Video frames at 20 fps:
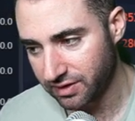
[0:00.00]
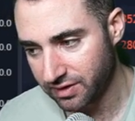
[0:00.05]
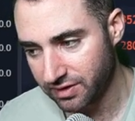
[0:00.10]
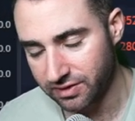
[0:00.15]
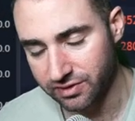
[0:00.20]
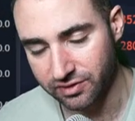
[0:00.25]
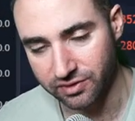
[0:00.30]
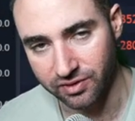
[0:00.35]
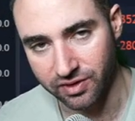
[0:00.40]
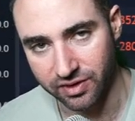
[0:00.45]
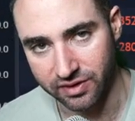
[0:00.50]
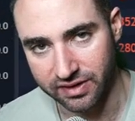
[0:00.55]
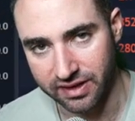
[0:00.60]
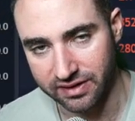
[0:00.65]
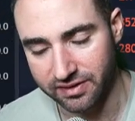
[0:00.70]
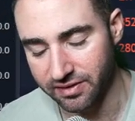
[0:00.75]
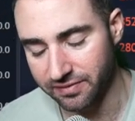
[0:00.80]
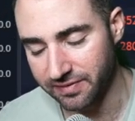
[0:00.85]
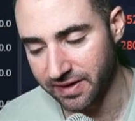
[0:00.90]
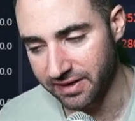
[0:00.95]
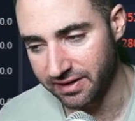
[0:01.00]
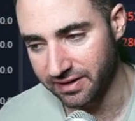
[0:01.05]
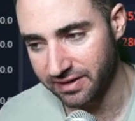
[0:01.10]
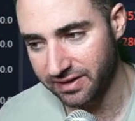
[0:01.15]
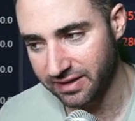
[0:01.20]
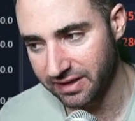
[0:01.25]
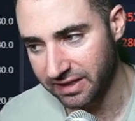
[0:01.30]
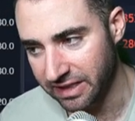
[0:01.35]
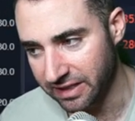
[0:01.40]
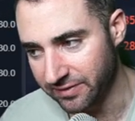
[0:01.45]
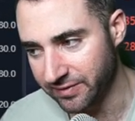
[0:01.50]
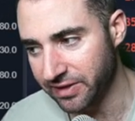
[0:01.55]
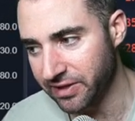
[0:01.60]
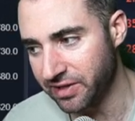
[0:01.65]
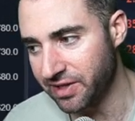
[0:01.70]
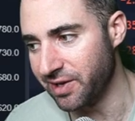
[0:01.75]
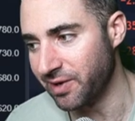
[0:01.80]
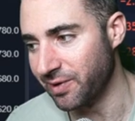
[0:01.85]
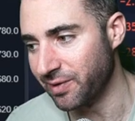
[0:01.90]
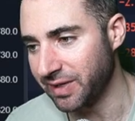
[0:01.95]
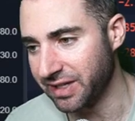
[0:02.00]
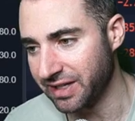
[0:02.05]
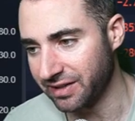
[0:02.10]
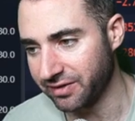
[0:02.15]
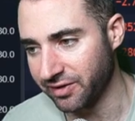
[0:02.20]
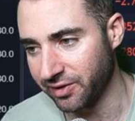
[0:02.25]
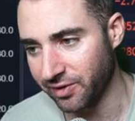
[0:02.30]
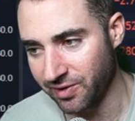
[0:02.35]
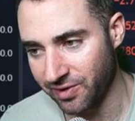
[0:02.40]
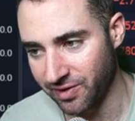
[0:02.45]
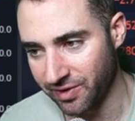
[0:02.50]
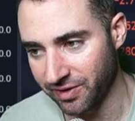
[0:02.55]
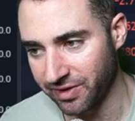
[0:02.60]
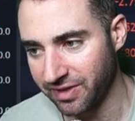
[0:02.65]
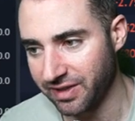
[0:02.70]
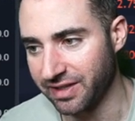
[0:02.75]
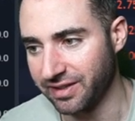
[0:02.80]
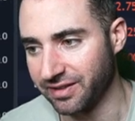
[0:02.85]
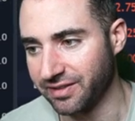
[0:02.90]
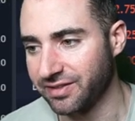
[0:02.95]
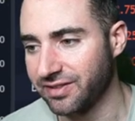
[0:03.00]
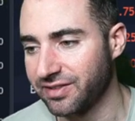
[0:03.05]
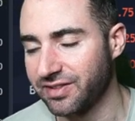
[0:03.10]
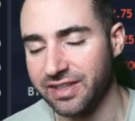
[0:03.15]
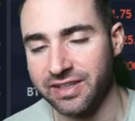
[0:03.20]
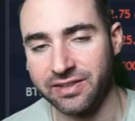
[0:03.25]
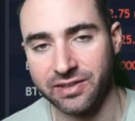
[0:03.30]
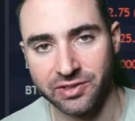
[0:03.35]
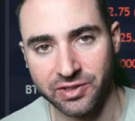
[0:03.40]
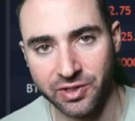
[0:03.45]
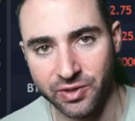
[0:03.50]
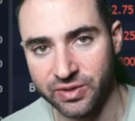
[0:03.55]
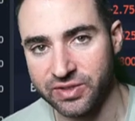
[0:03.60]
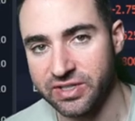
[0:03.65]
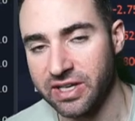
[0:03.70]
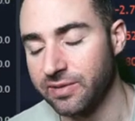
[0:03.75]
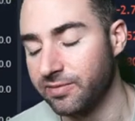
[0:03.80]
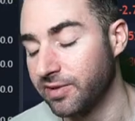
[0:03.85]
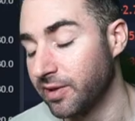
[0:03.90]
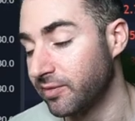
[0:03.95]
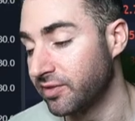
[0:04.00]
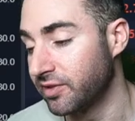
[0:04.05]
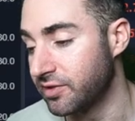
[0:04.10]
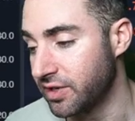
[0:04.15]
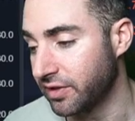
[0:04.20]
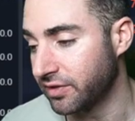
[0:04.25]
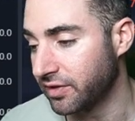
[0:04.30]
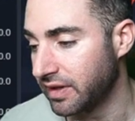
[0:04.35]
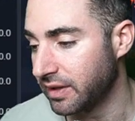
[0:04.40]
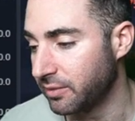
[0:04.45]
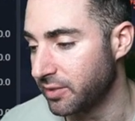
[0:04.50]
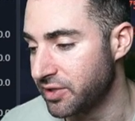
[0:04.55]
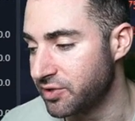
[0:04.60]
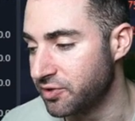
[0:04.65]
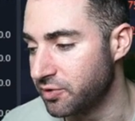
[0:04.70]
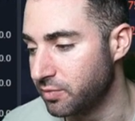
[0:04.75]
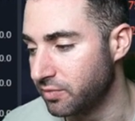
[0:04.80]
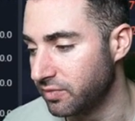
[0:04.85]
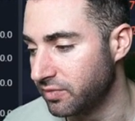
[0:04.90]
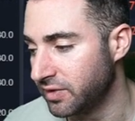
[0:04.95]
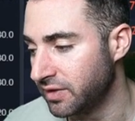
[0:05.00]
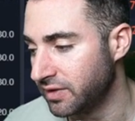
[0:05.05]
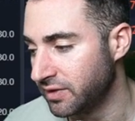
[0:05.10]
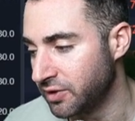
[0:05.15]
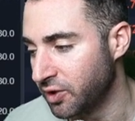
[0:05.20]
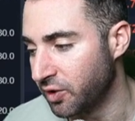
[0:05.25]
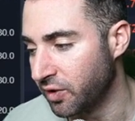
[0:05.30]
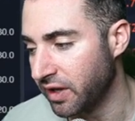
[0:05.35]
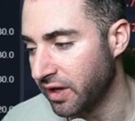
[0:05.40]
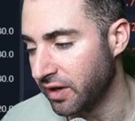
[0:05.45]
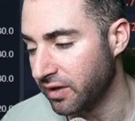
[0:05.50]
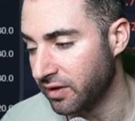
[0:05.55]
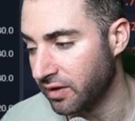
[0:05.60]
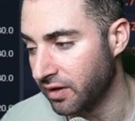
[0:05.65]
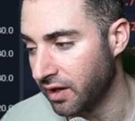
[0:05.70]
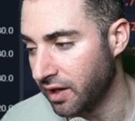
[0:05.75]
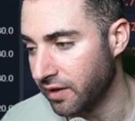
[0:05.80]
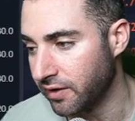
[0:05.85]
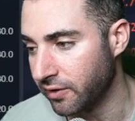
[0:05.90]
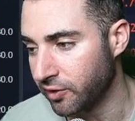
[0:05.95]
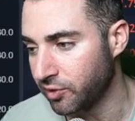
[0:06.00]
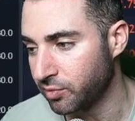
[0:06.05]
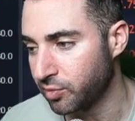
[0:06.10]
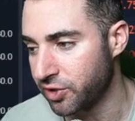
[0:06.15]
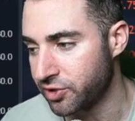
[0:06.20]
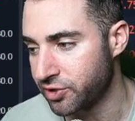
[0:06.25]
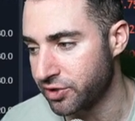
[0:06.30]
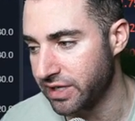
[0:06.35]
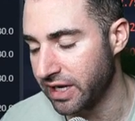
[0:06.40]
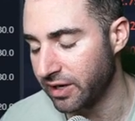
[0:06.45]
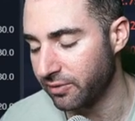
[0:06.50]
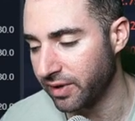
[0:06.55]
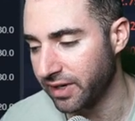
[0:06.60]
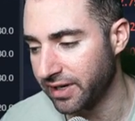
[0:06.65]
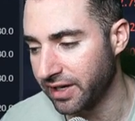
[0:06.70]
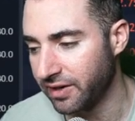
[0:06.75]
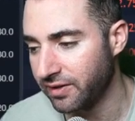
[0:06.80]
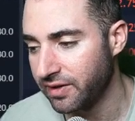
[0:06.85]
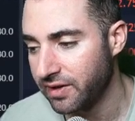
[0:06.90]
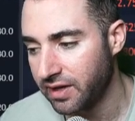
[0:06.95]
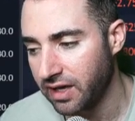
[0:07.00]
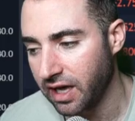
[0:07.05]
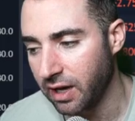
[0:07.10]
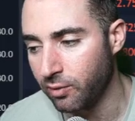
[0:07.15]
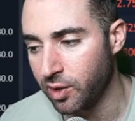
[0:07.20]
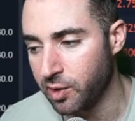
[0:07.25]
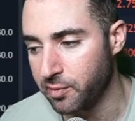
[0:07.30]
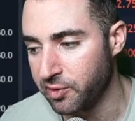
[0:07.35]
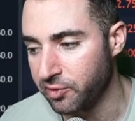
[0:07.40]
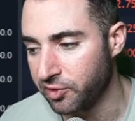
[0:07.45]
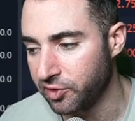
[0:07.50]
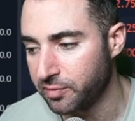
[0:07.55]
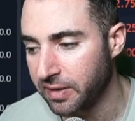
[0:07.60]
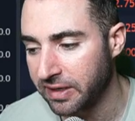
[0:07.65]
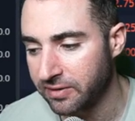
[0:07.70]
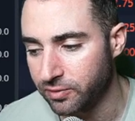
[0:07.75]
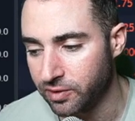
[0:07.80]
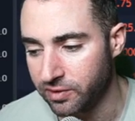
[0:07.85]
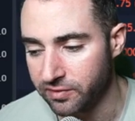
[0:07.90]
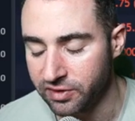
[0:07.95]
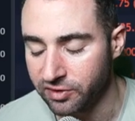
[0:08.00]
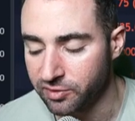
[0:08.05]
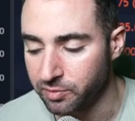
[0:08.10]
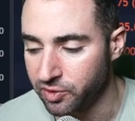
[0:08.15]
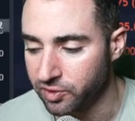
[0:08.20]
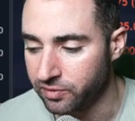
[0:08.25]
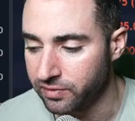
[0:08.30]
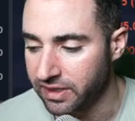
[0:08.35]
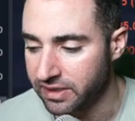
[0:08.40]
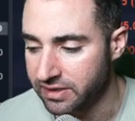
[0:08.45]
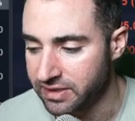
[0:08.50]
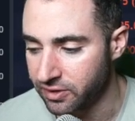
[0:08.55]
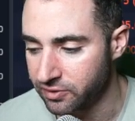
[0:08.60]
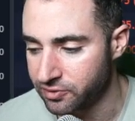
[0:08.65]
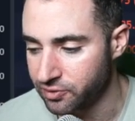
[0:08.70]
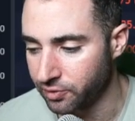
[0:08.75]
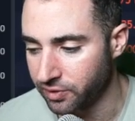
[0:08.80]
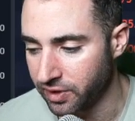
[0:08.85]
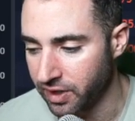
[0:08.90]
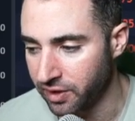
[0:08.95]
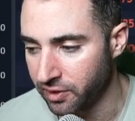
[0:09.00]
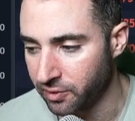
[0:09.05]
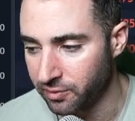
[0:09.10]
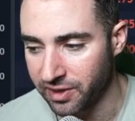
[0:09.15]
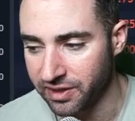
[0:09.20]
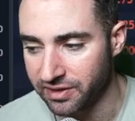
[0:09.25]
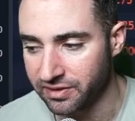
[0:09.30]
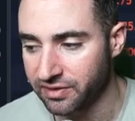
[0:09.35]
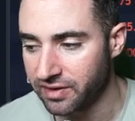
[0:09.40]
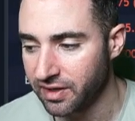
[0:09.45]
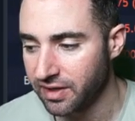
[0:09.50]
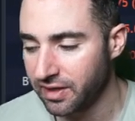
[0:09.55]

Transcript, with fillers: As long as that's defended, even though, yes, there are things in the lower time frame suggesting that we do, you know, there is pressure down right now. I want to be respectful of this move until told otherwise,